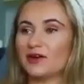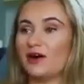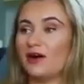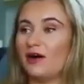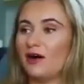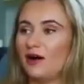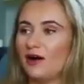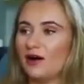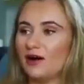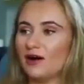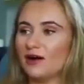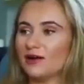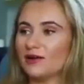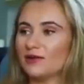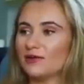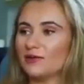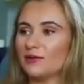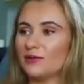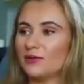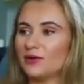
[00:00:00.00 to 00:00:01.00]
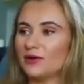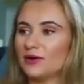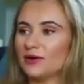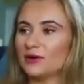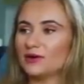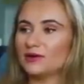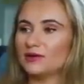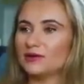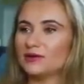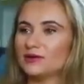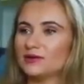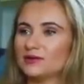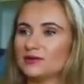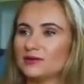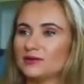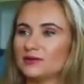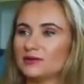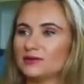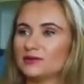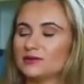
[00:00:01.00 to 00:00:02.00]

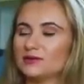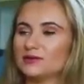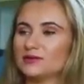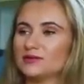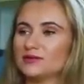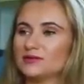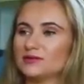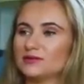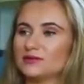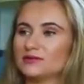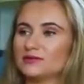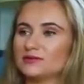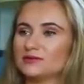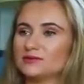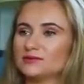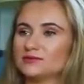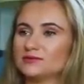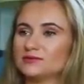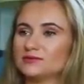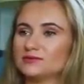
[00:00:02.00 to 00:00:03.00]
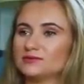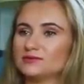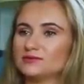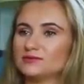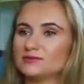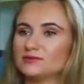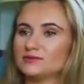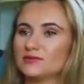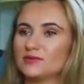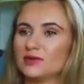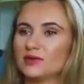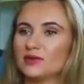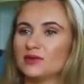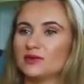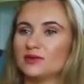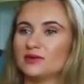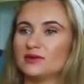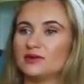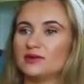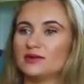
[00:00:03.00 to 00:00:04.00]

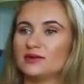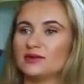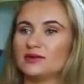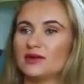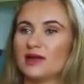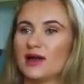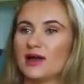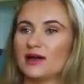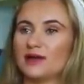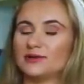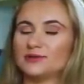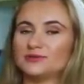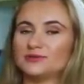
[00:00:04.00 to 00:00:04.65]
The person shown says nothing.